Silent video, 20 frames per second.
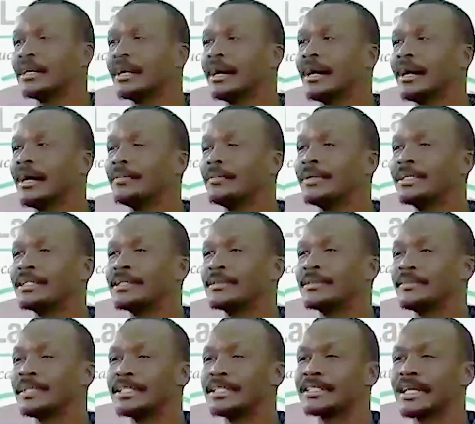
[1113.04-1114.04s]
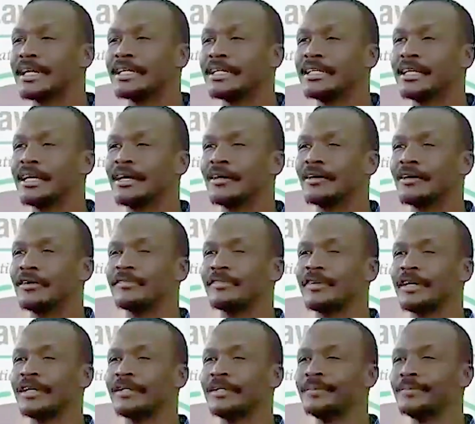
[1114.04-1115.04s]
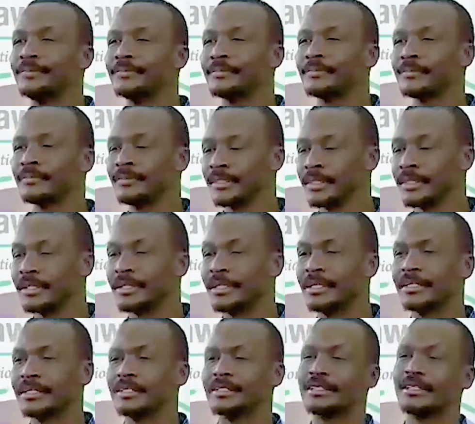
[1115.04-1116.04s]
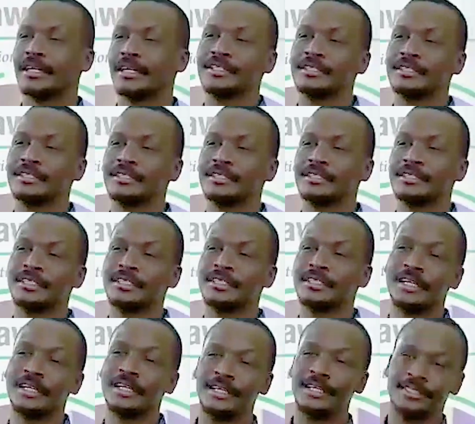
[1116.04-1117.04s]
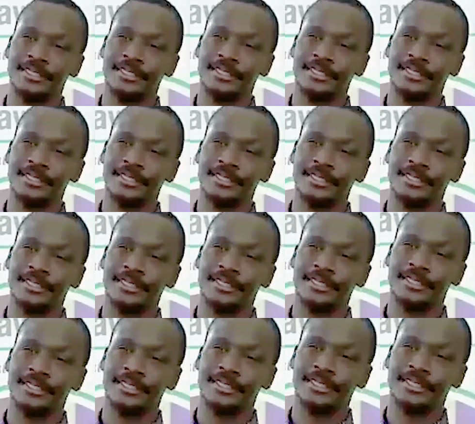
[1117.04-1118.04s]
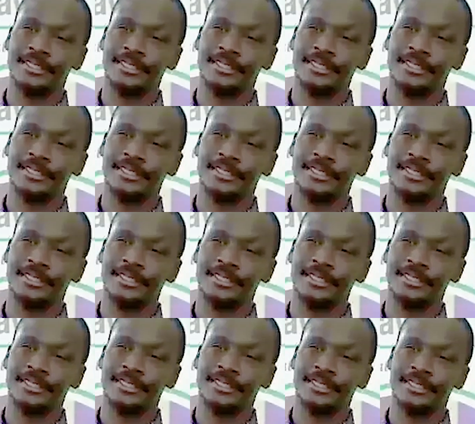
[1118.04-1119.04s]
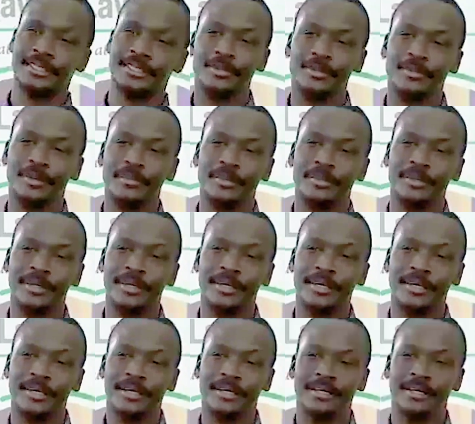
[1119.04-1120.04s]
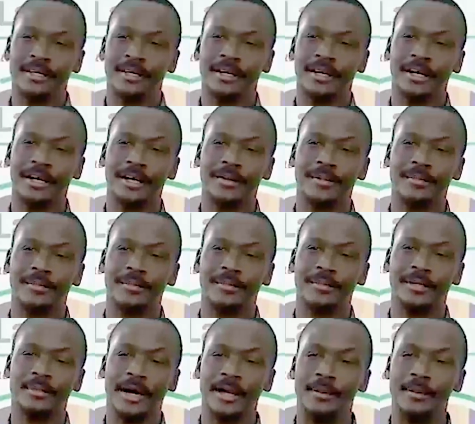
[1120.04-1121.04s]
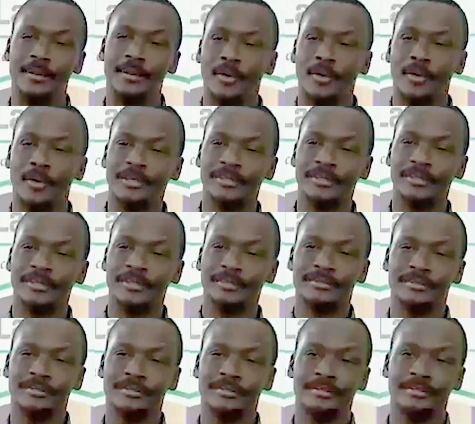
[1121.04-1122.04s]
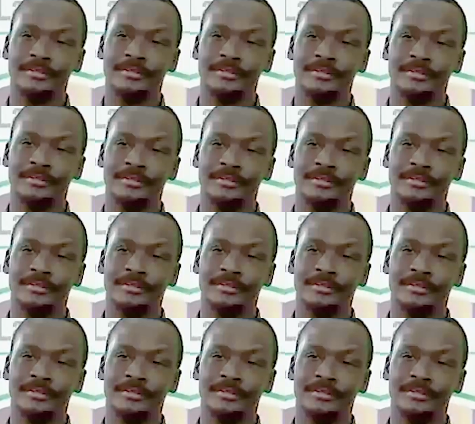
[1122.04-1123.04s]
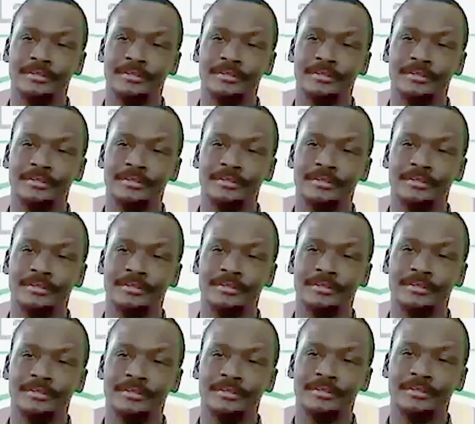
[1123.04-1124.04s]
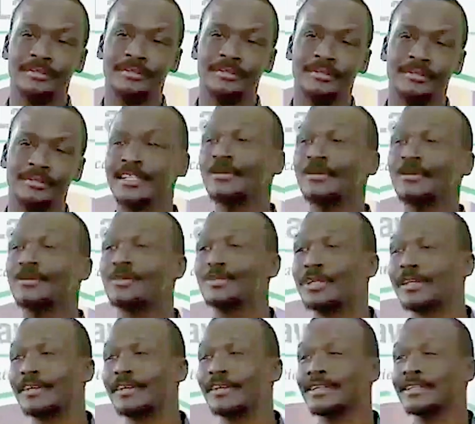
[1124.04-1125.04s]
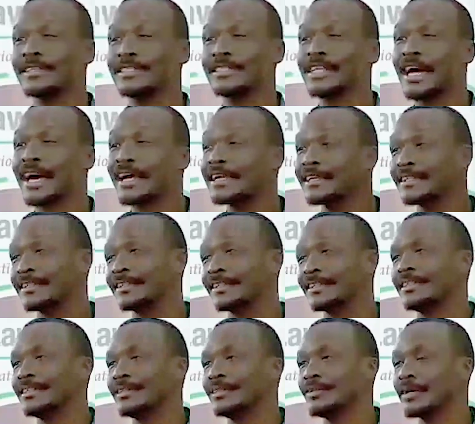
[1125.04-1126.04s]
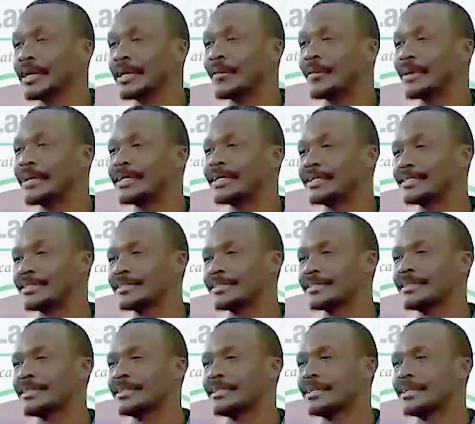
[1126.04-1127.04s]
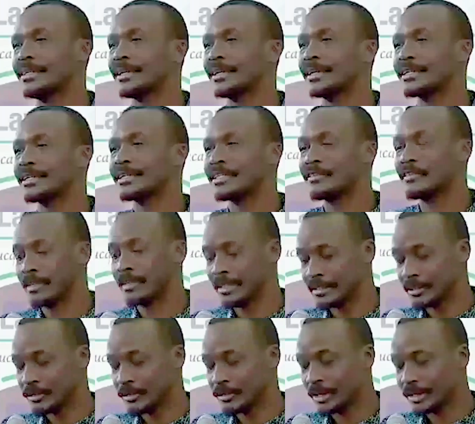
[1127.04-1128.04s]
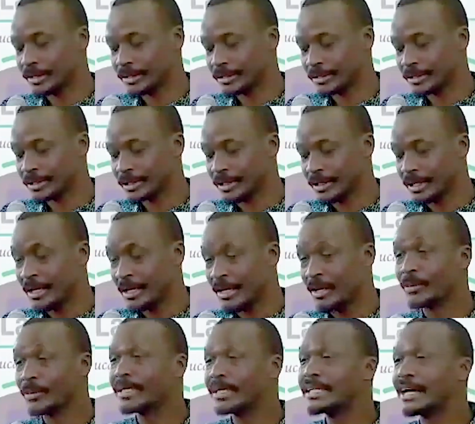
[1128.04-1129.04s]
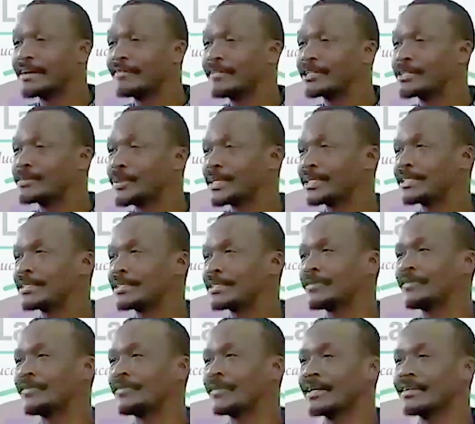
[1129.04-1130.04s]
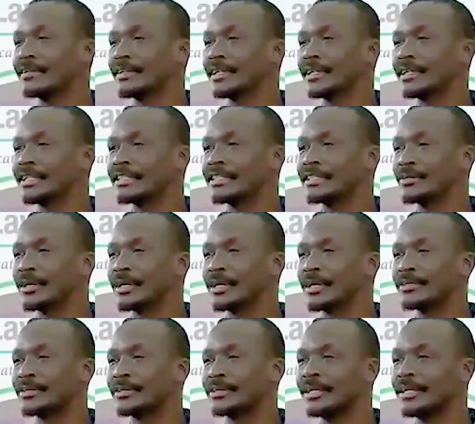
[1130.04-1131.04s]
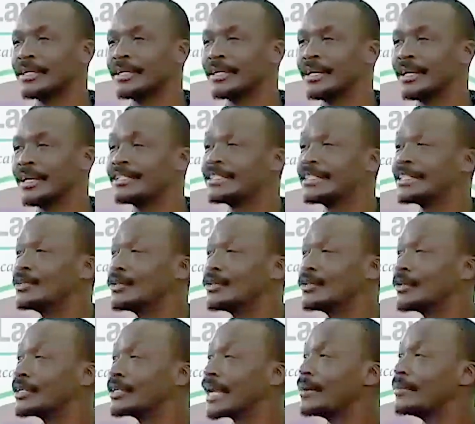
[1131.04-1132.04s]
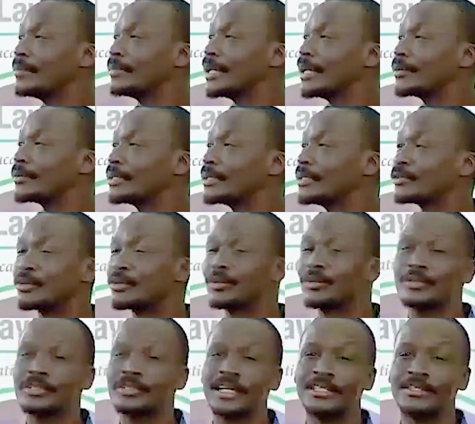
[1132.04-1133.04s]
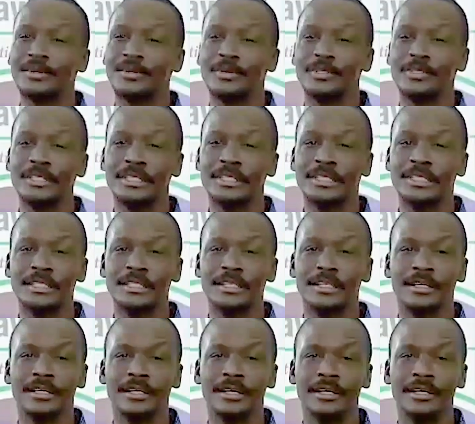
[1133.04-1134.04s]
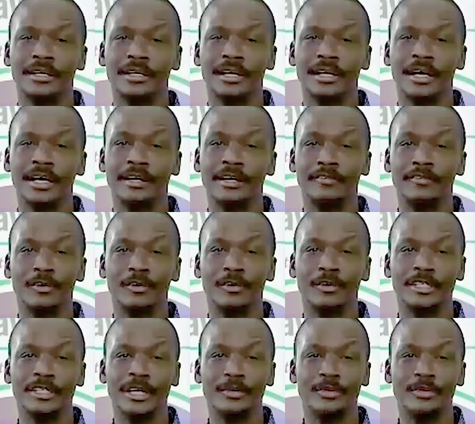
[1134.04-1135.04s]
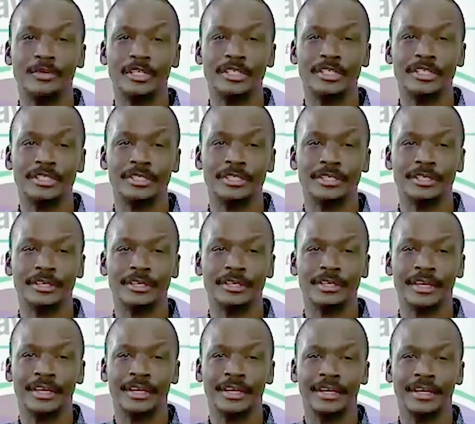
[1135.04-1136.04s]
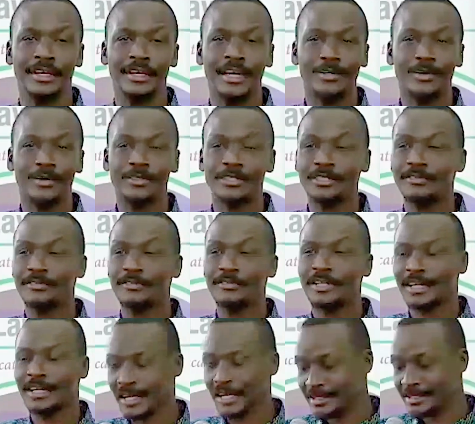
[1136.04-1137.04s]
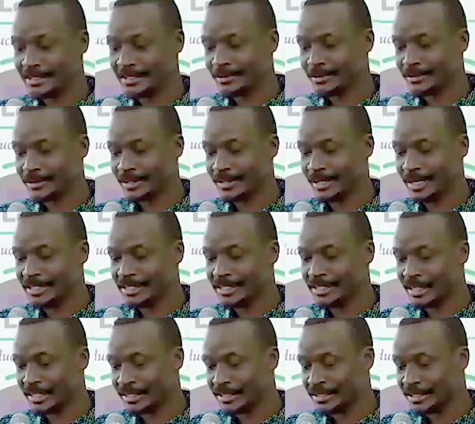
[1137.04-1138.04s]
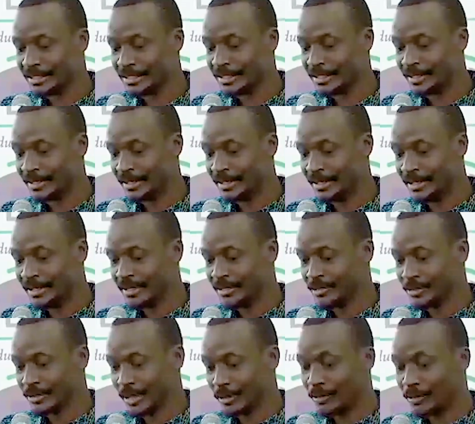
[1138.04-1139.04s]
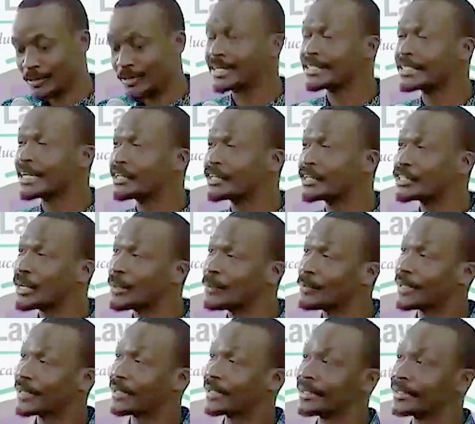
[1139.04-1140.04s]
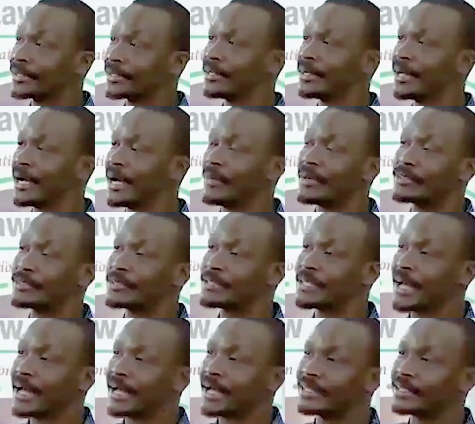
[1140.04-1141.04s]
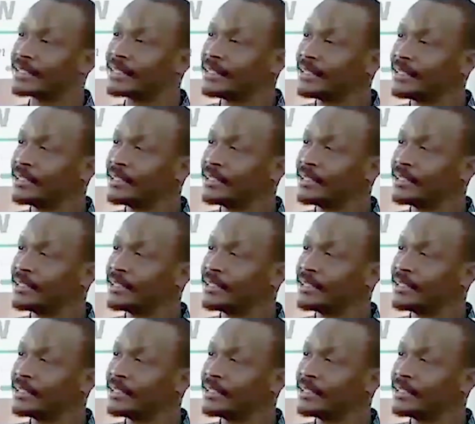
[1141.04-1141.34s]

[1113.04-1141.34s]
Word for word: uh, idea of uh, cyclic, uh, cyclic African time, you remember? Um, the unborn, the living, the living dead, and then the ancestors. That was taught in, in CRE during our days, Christian religious education. We didn't have a space for African religious education. Is it not time that we introduce such courses? And I volunteer to teach that course even in class, class six, so that we can start shaping our society.